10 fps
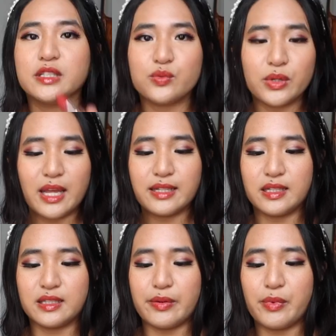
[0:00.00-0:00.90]
This one has a
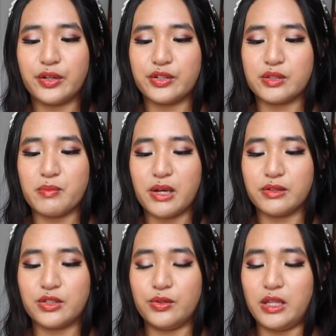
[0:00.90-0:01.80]
similar smell
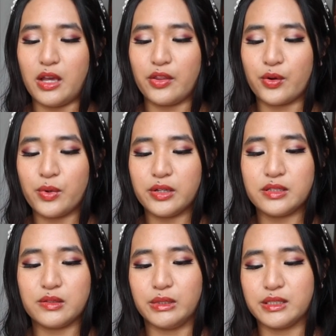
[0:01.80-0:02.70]
to the other
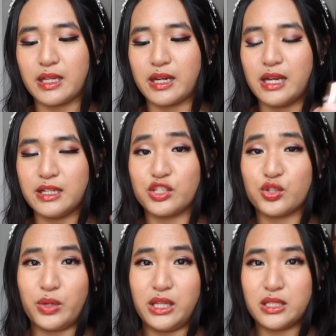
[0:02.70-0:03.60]
ones where it's like kind of
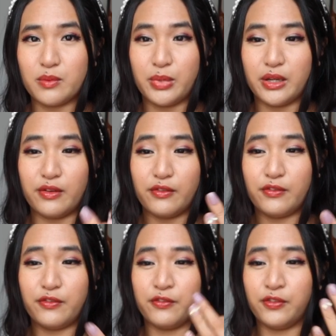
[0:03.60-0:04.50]
sweet but
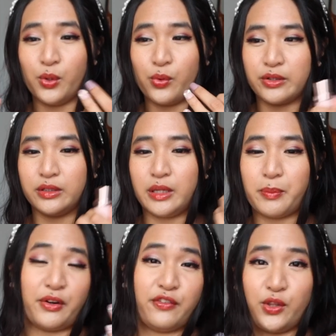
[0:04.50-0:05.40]
florally
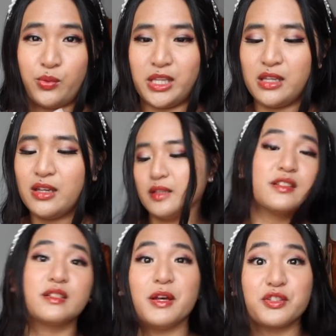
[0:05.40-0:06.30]
perfumey.
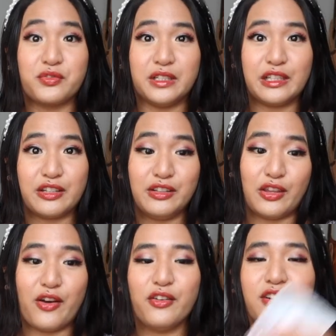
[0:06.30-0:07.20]
It smells really good
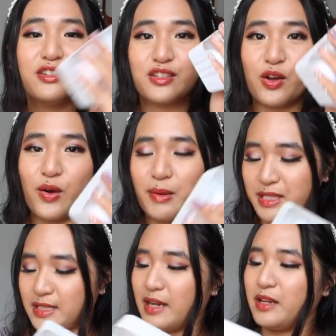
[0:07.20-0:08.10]
though. So I'm
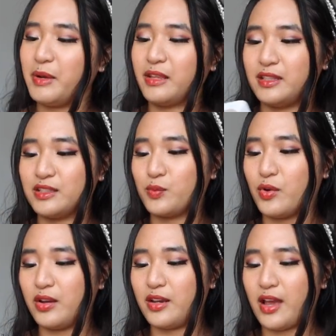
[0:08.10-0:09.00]
excited about this
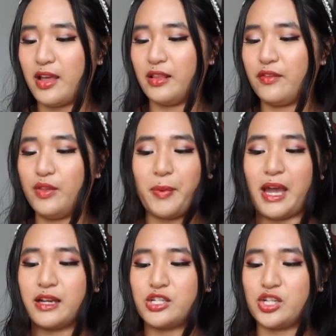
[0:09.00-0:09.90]
one. I love the
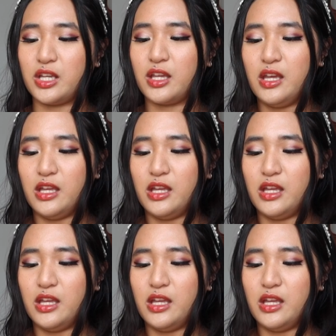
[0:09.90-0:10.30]
packaging.